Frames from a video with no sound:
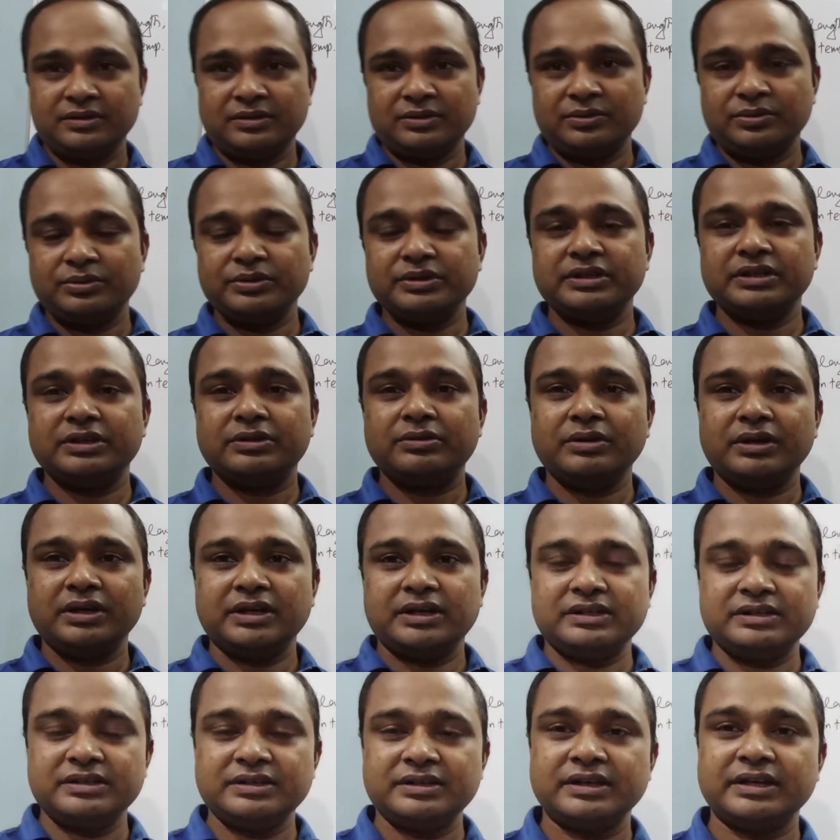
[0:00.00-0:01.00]
we
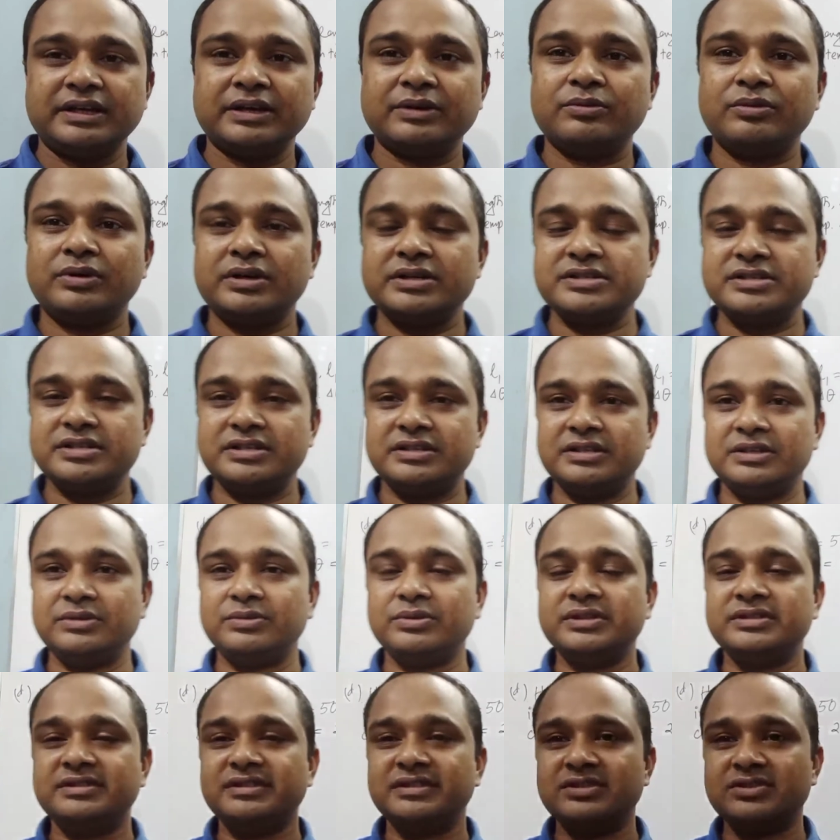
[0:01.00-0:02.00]
require a quantity
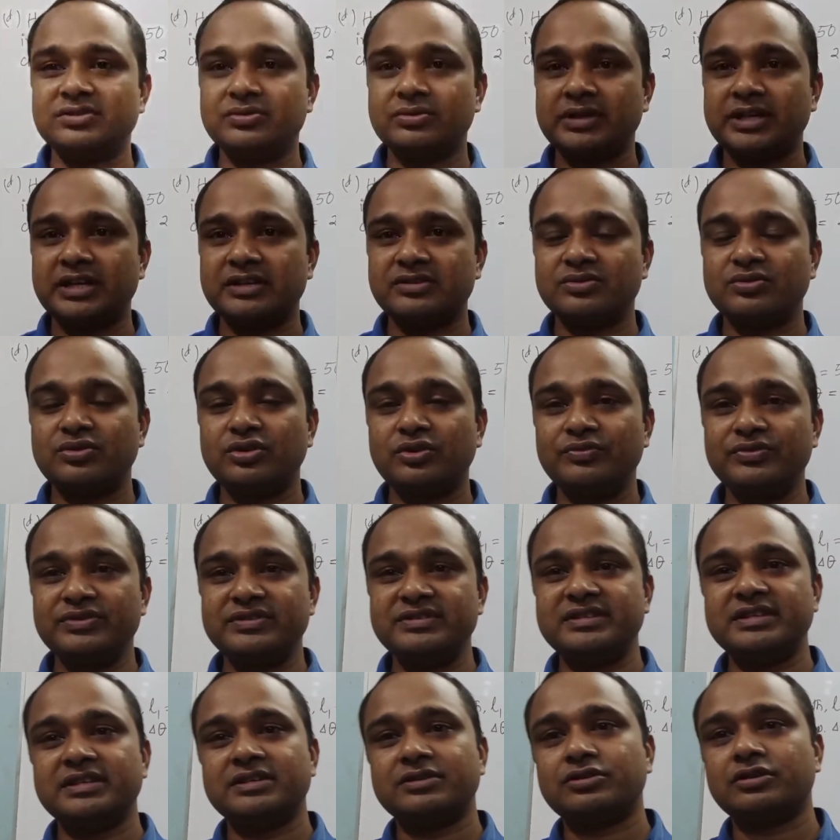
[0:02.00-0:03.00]
which is known as
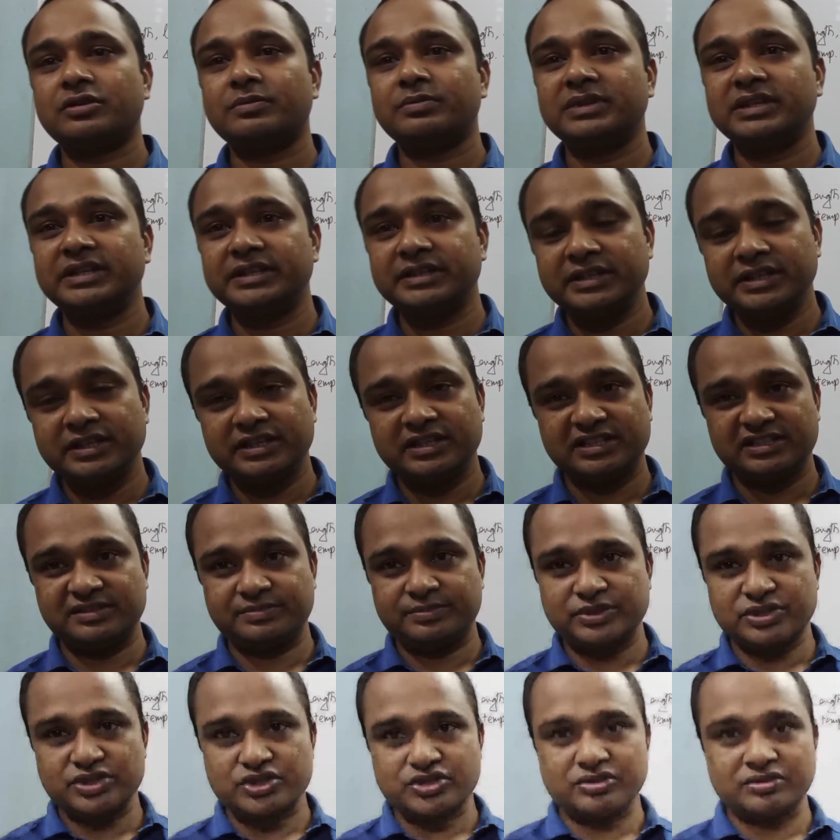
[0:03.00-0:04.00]
coefficient of linear
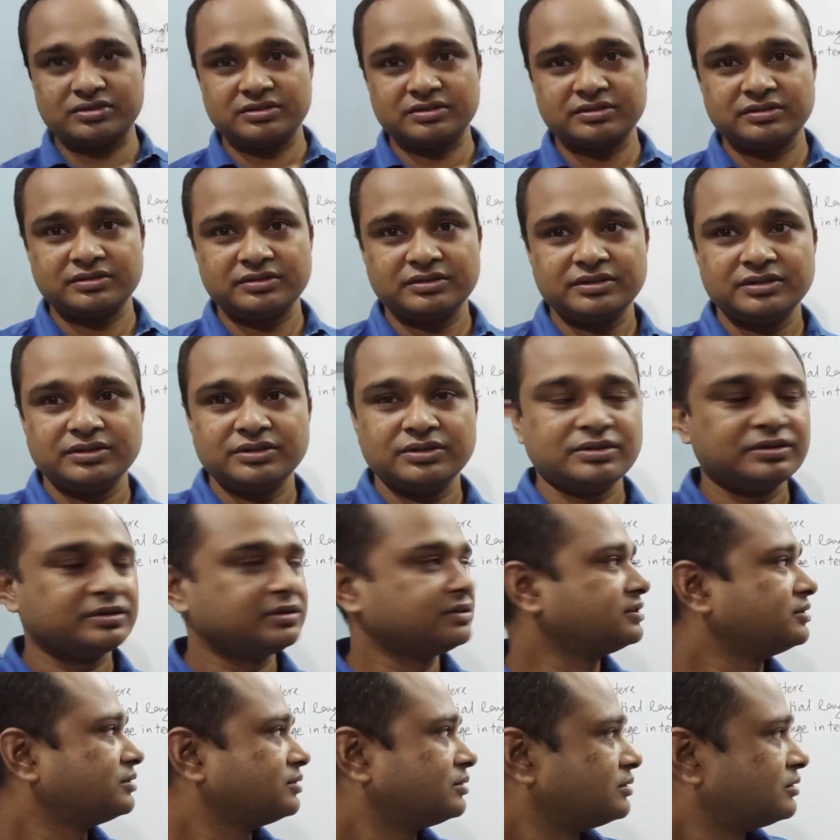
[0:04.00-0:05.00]
expansion,
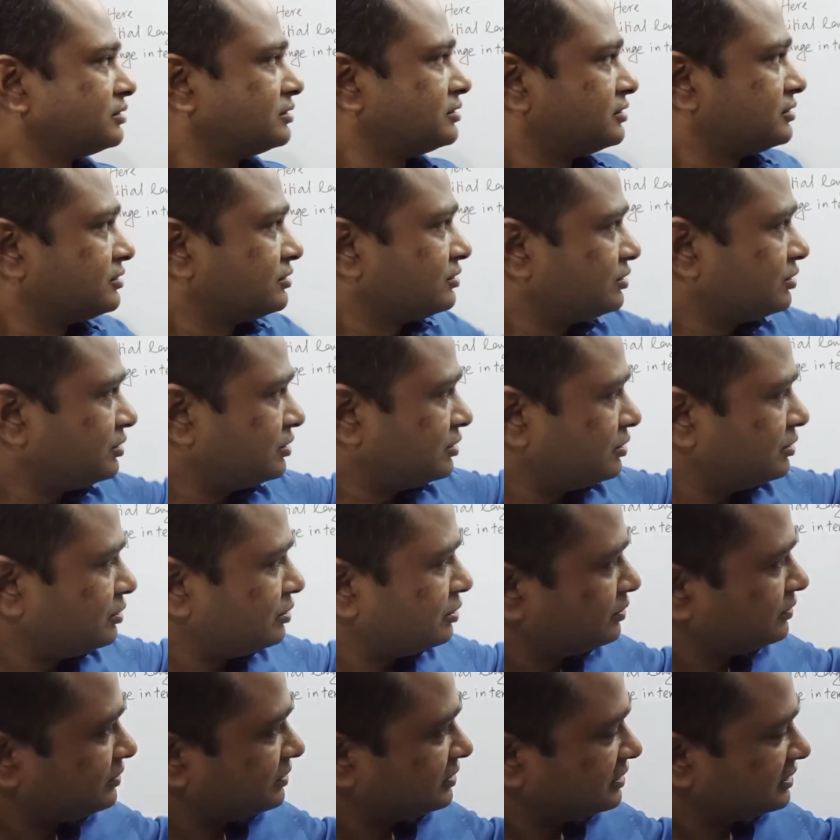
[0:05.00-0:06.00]

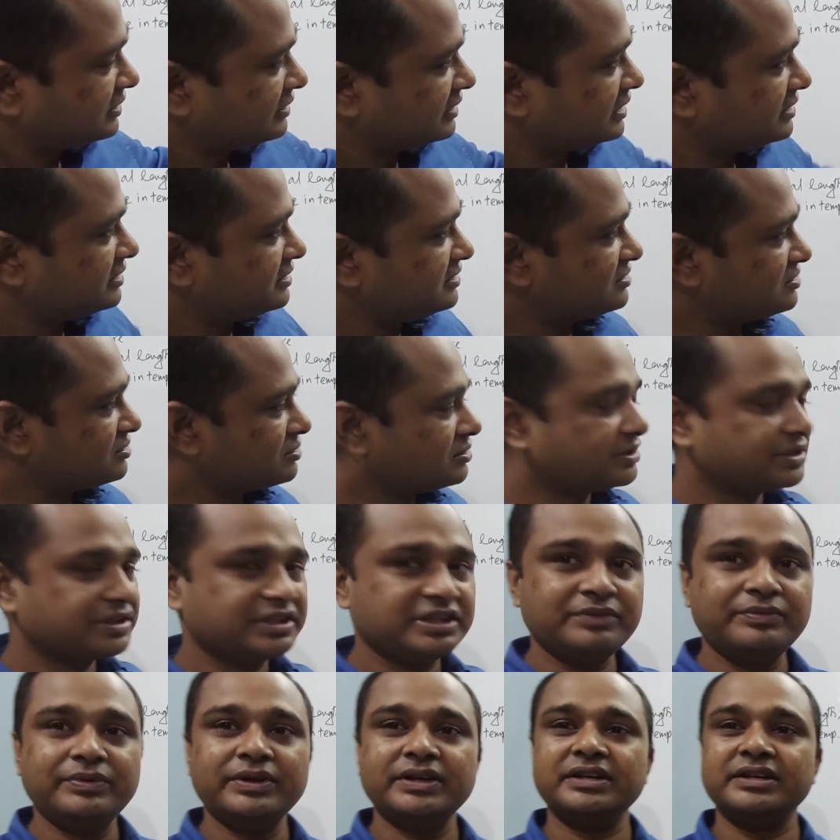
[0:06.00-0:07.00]
though that is not
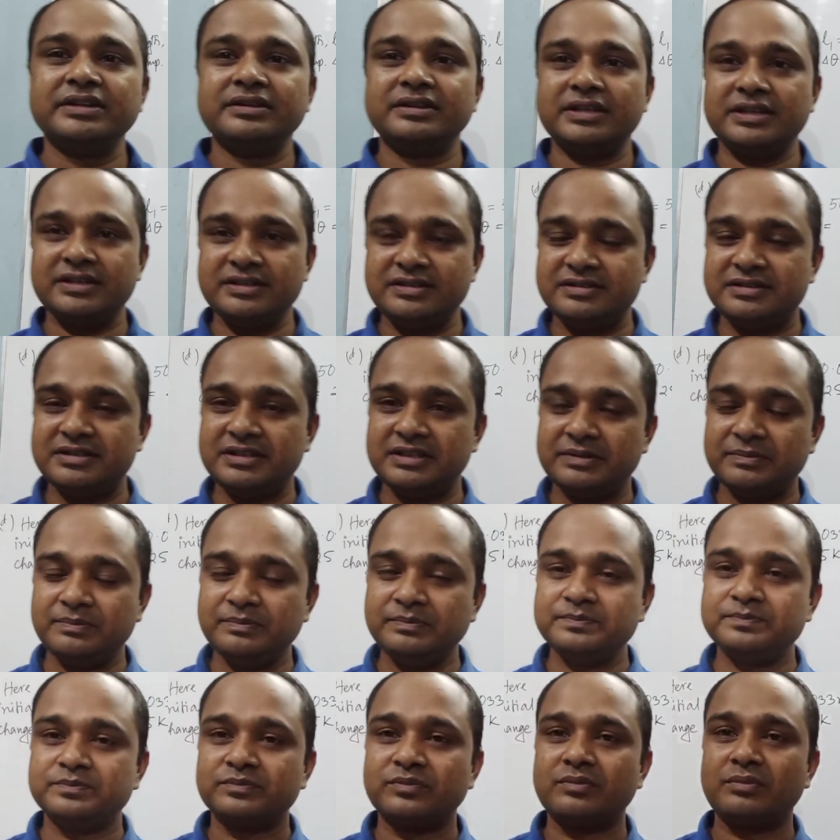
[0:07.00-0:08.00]
given in the
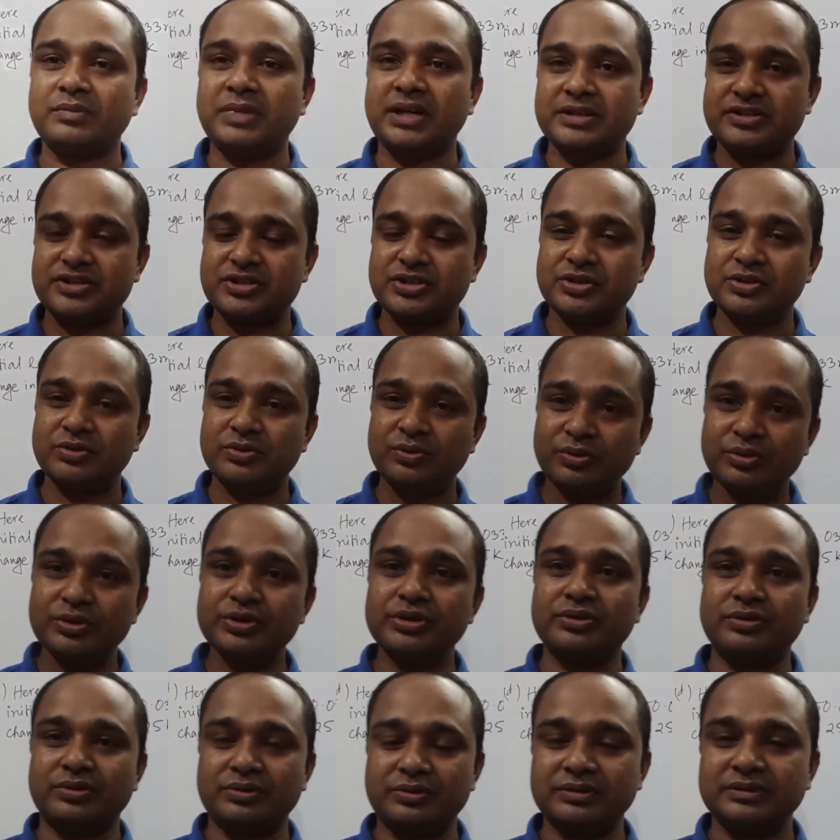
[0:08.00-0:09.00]
STEAM, but we
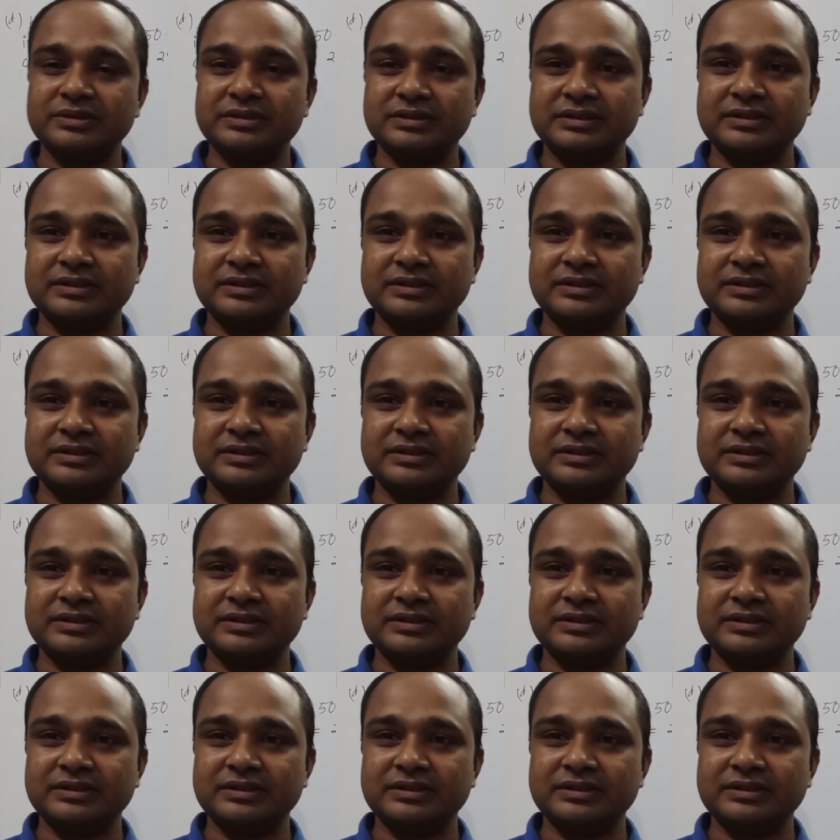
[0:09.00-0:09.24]
know